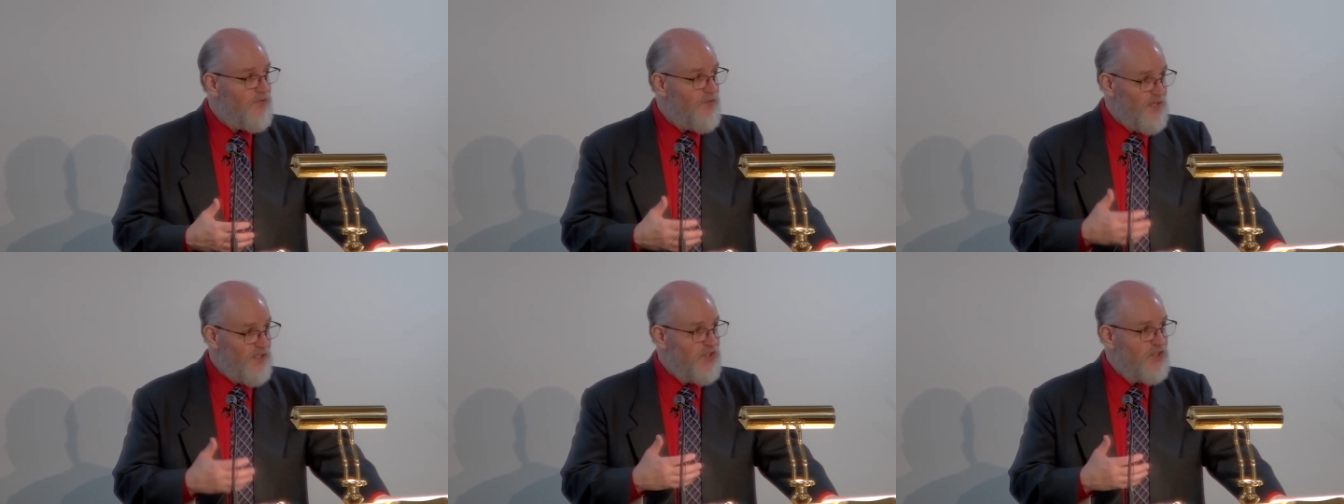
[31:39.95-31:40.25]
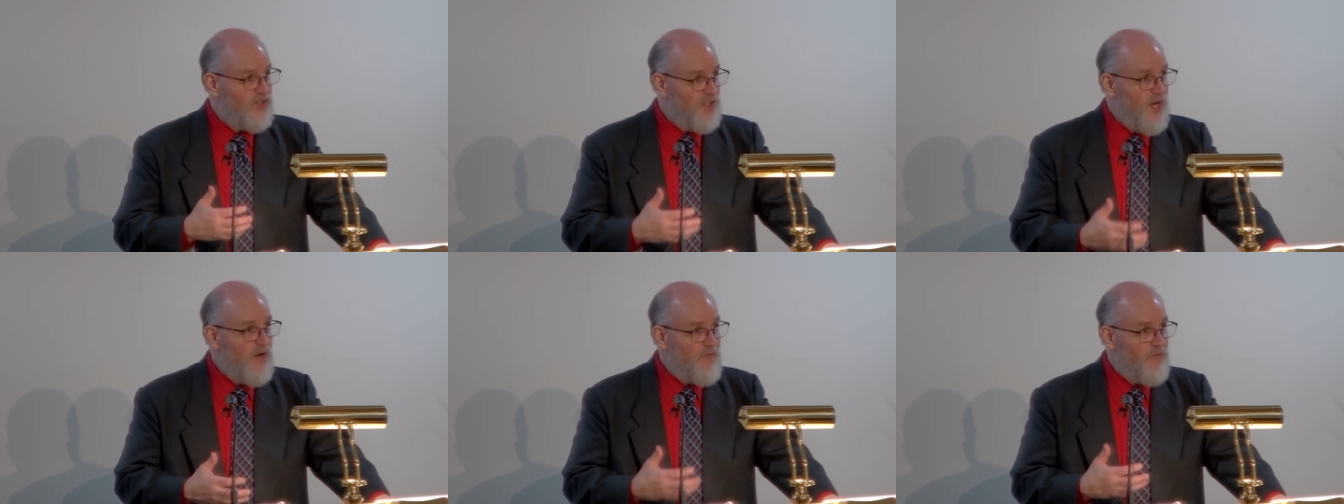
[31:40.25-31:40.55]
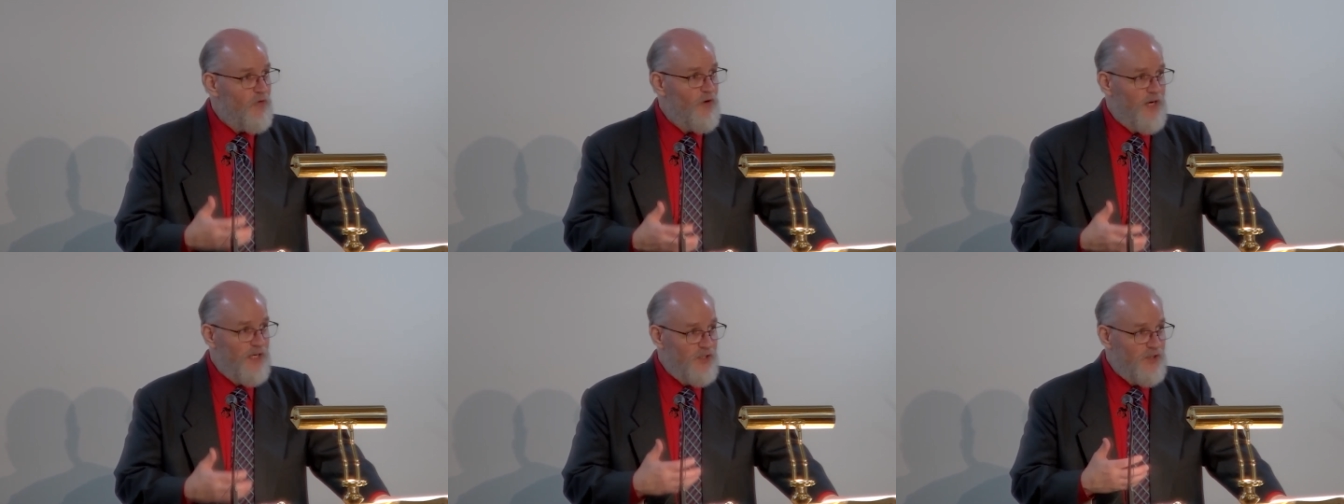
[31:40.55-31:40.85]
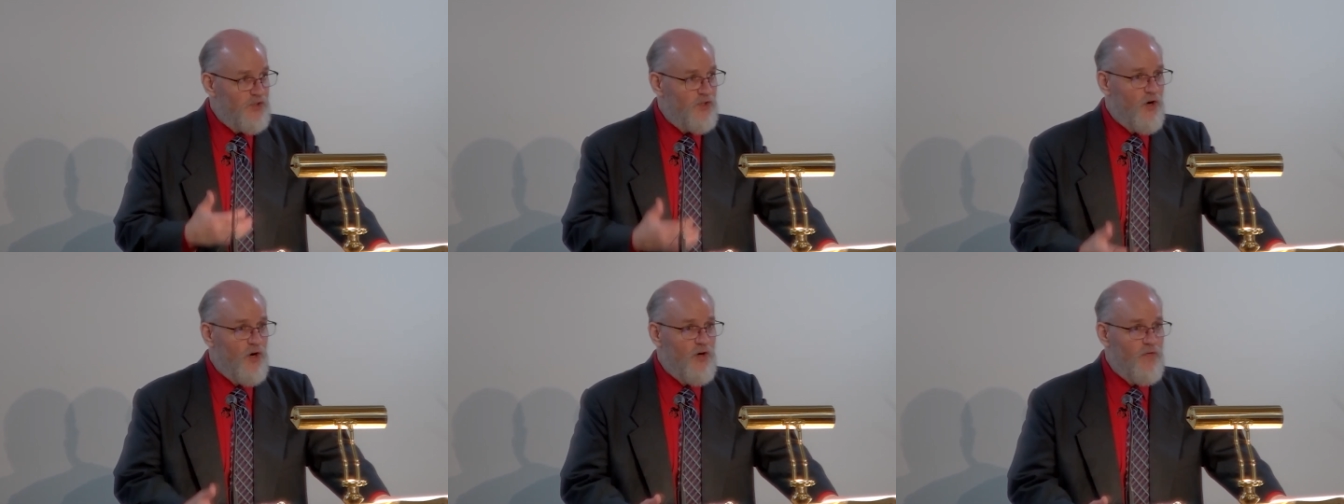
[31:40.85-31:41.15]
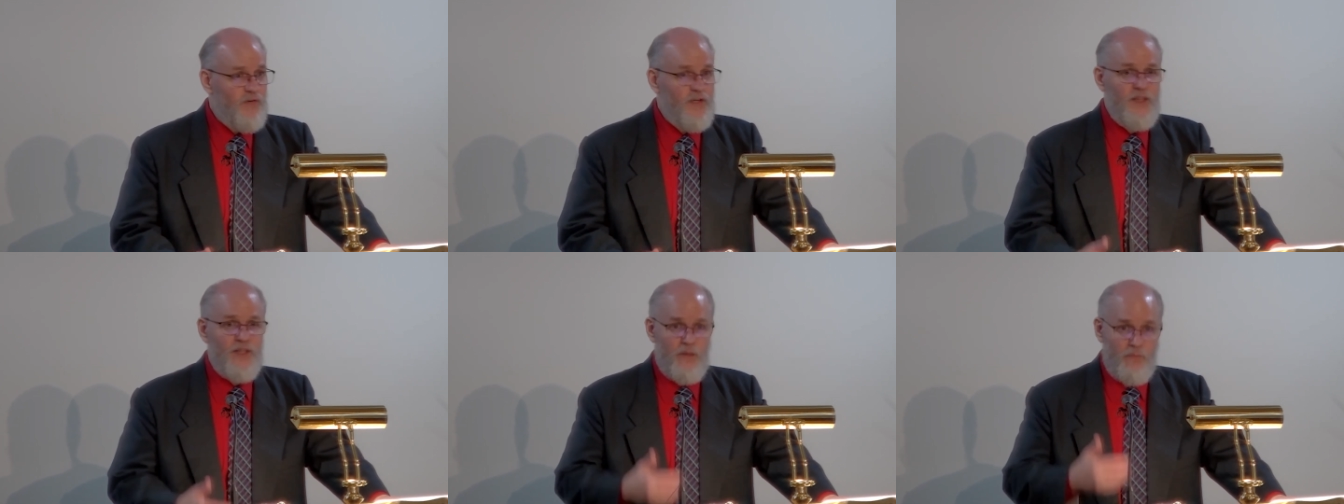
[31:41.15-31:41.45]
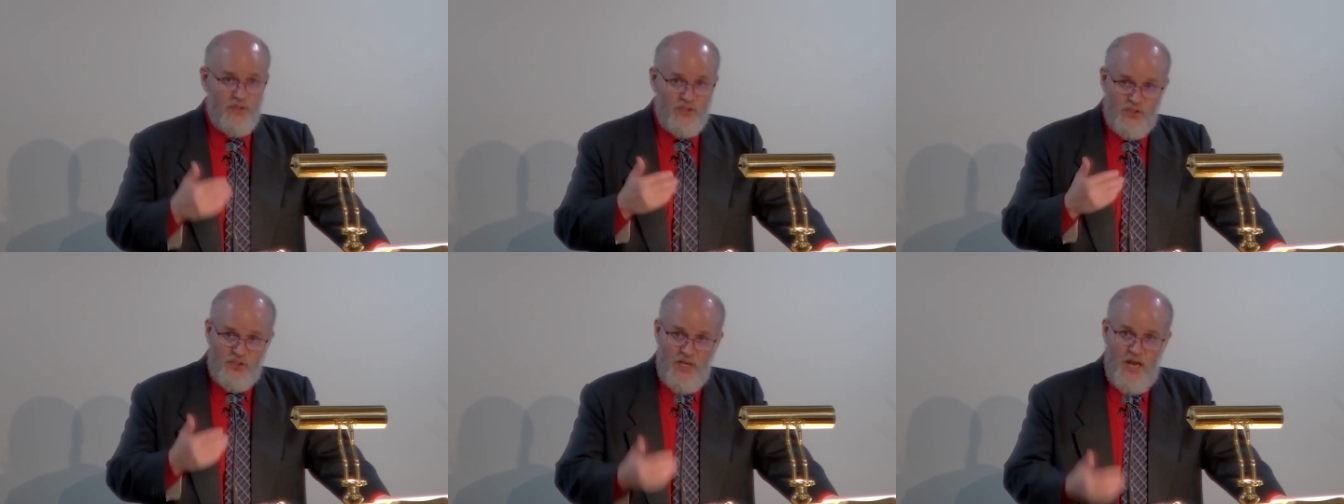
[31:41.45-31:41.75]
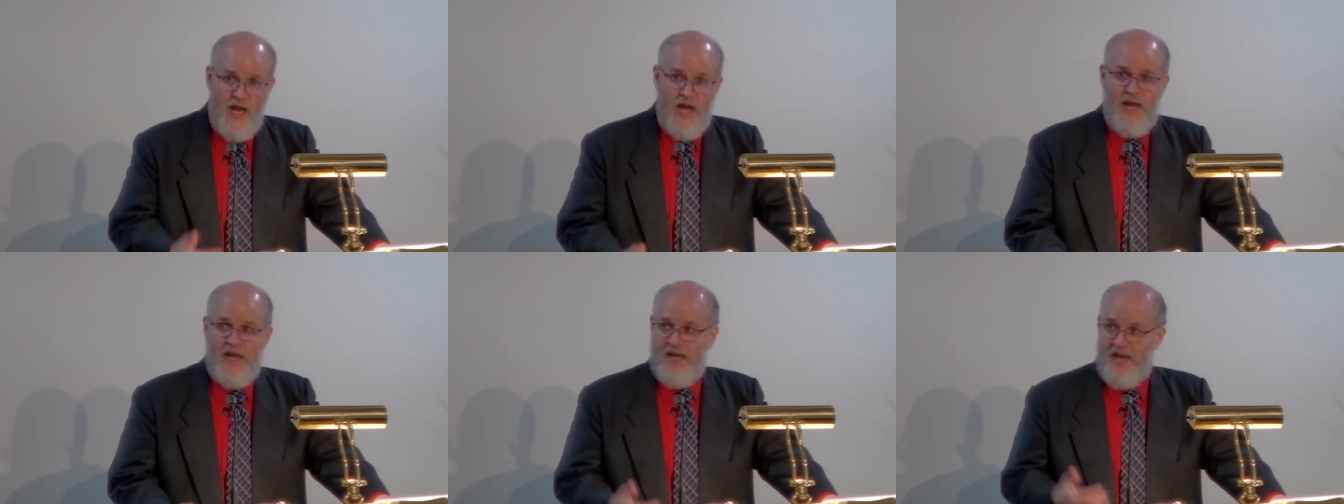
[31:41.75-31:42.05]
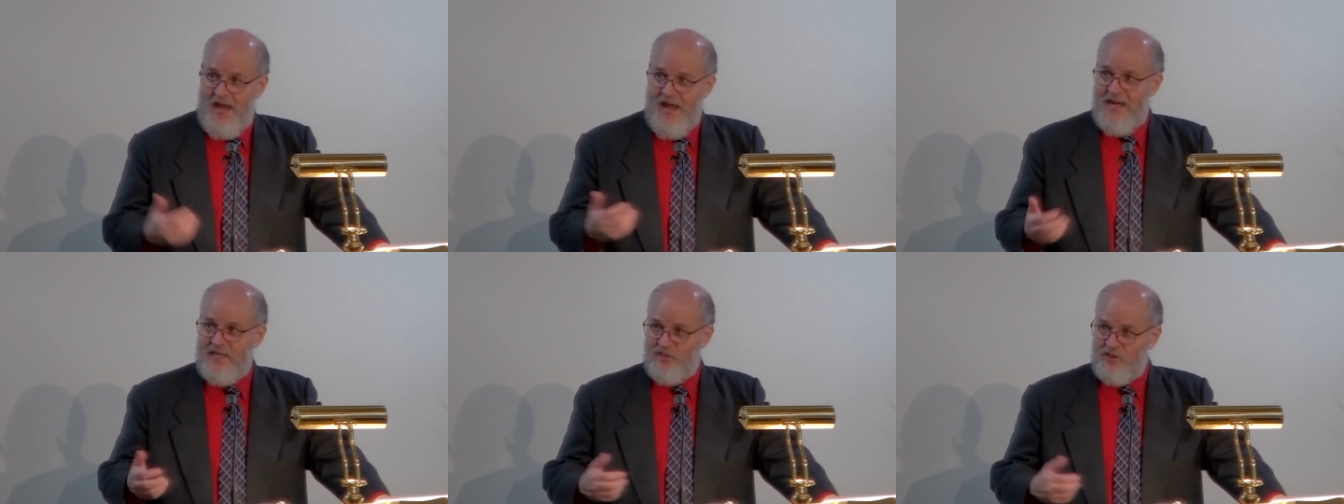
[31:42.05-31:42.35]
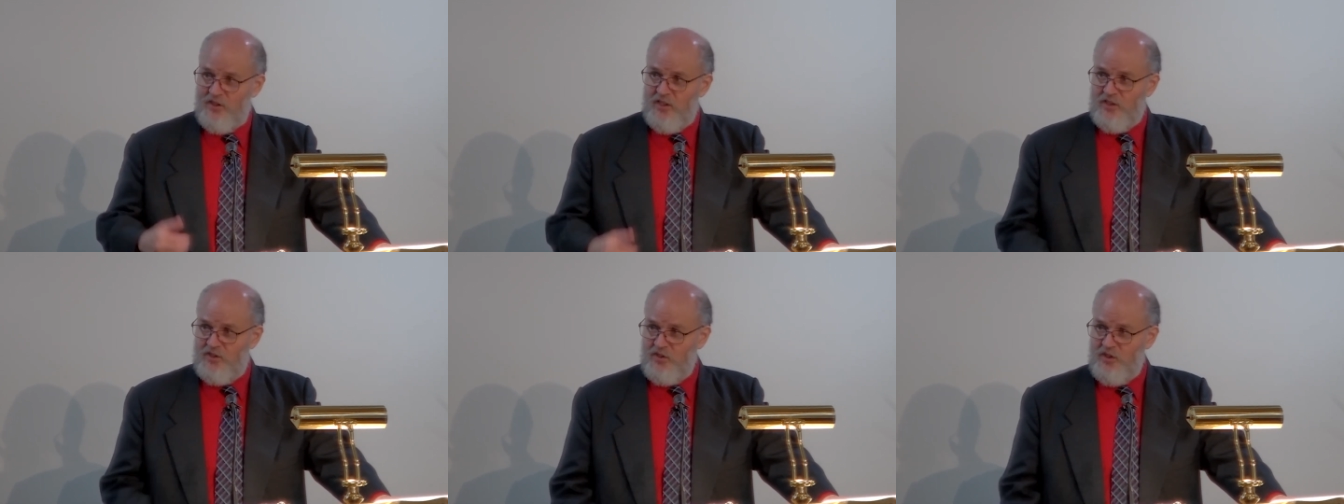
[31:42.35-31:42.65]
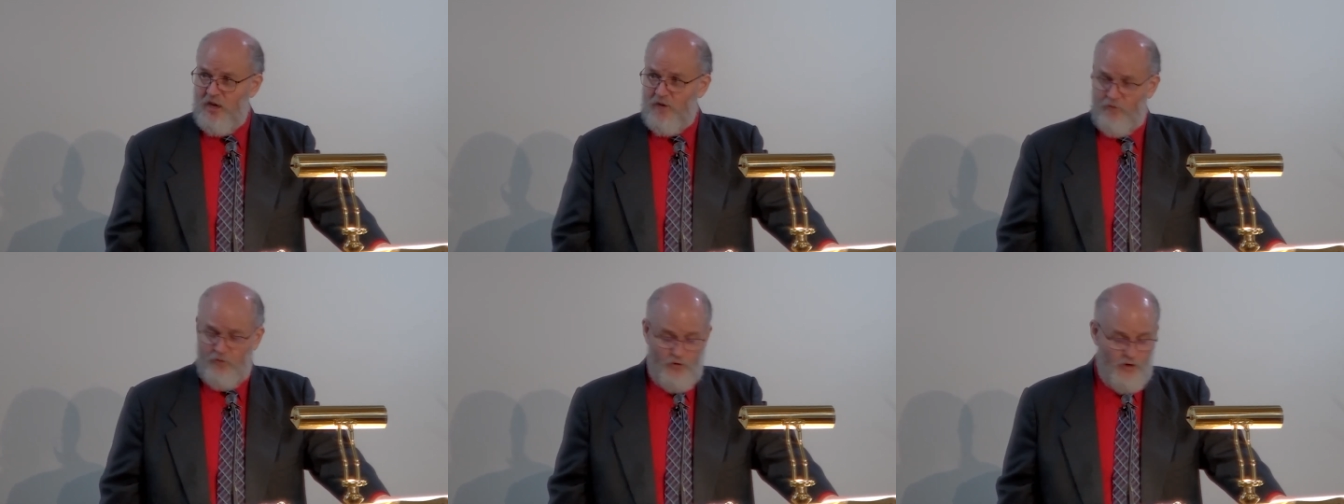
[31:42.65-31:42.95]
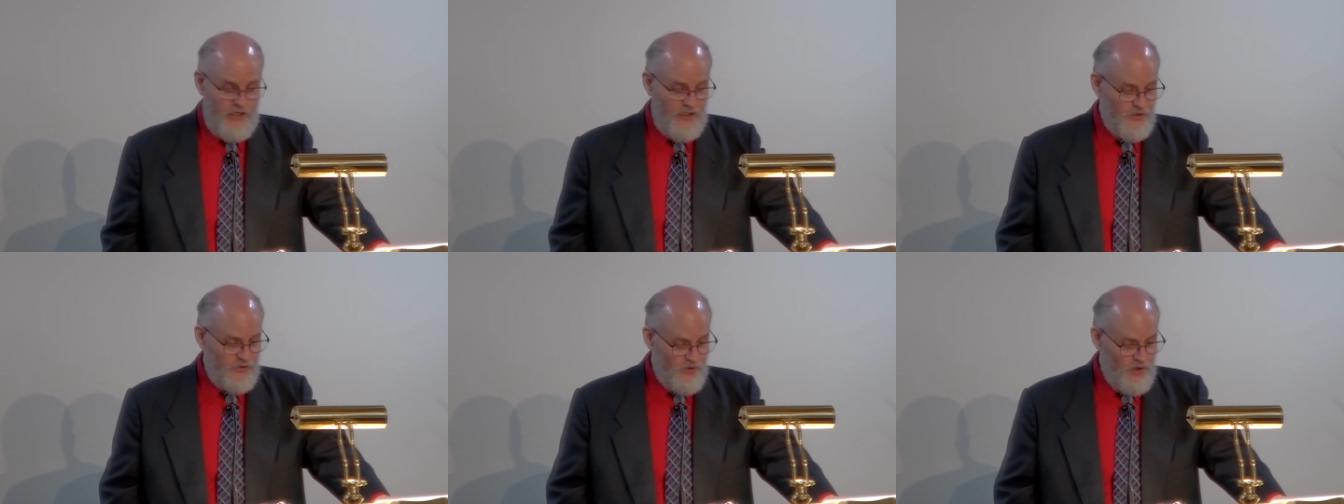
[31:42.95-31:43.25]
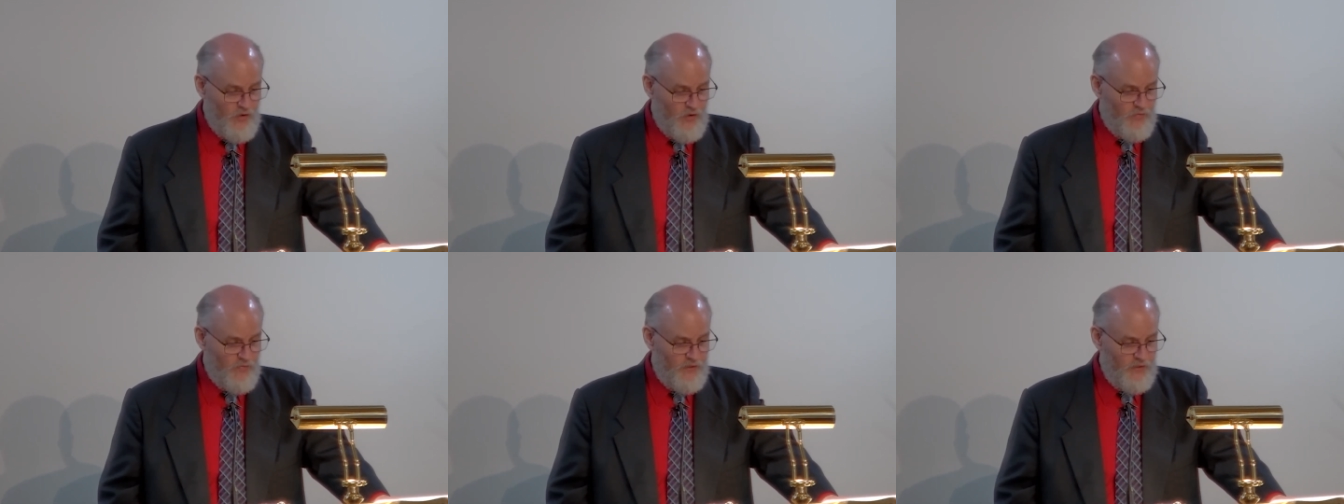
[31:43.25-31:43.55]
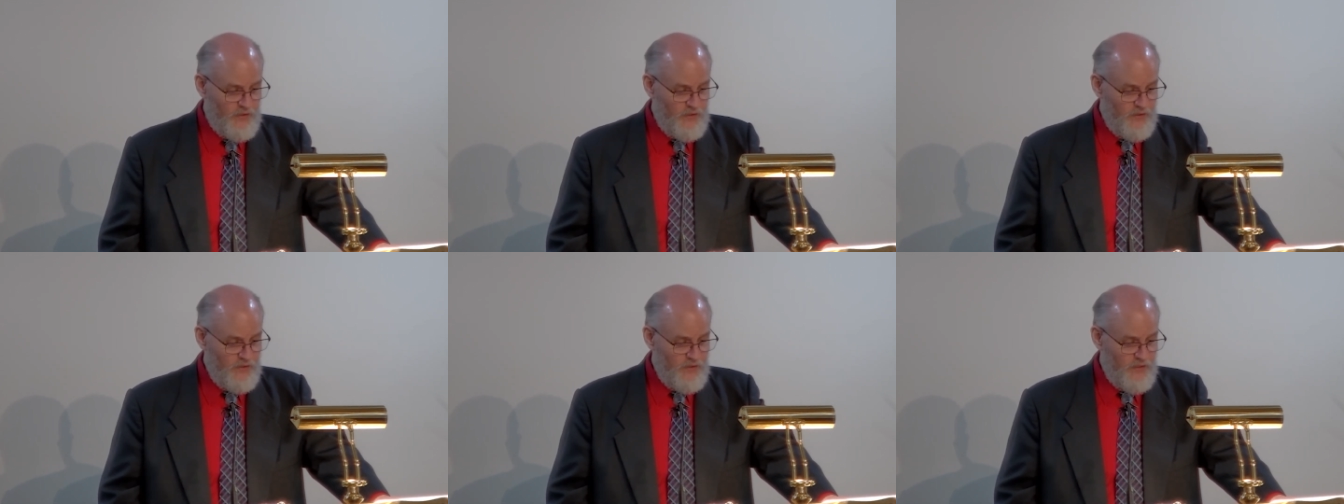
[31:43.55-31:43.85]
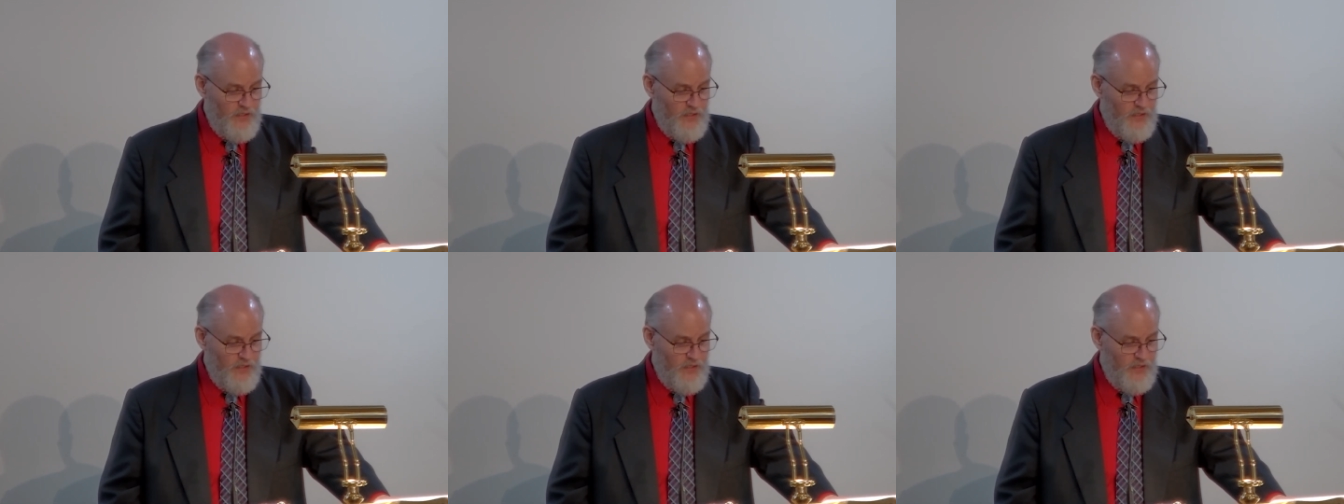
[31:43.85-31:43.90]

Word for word: the suffering servant, the Messiah, as the suffering servant.